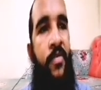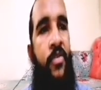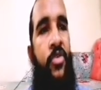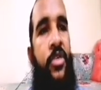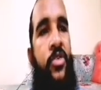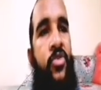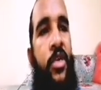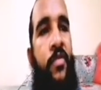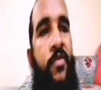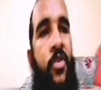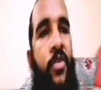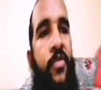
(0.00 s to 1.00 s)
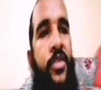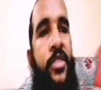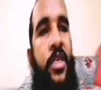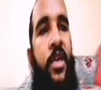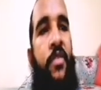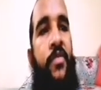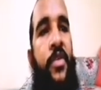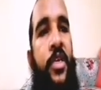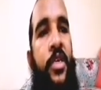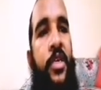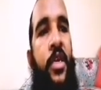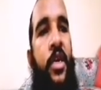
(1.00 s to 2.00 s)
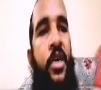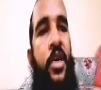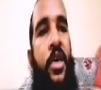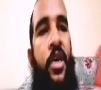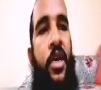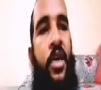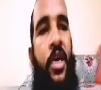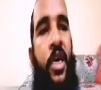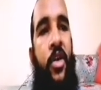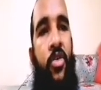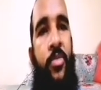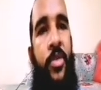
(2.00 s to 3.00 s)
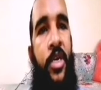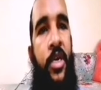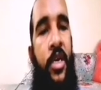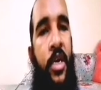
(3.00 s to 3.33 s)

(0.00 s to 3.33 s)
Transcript: You need to involve yourself in aerobic